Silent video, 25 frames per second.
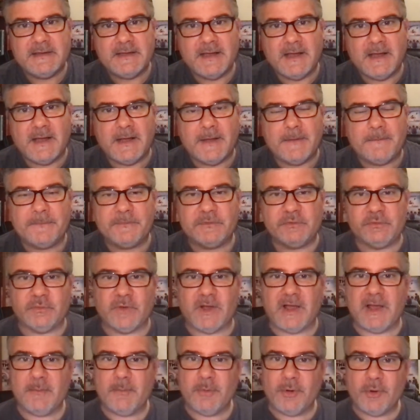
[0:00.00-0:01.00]
Um,
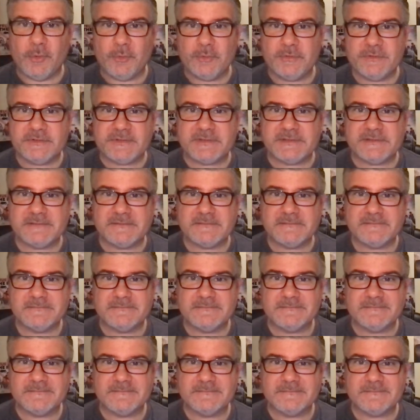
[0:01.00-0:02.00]
dry bones,
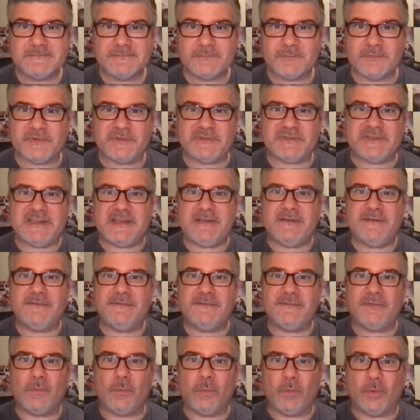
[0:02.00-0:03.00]

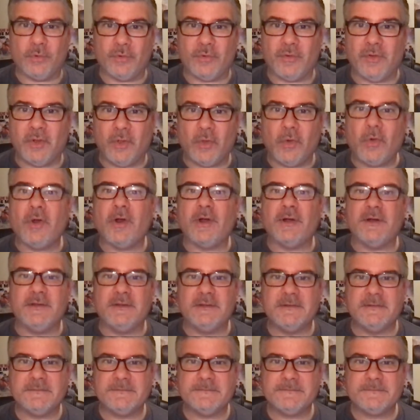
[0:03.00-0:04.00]
receive the word of the Lord.
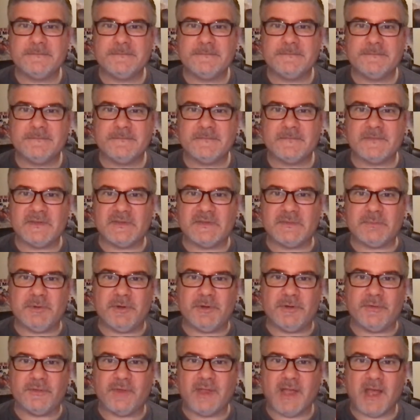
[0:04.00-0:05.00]
The
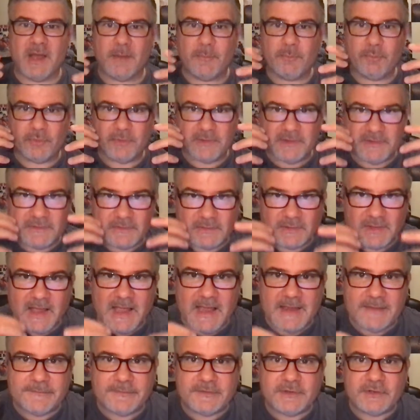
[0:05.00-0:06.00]
Spirit of God breathes
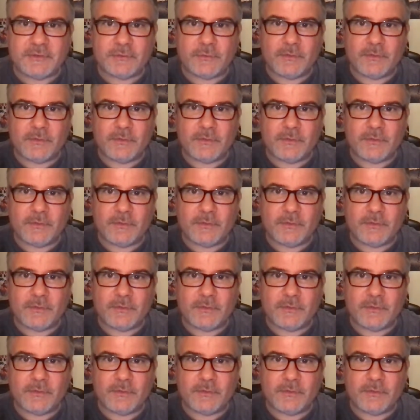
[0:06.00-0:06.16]
life into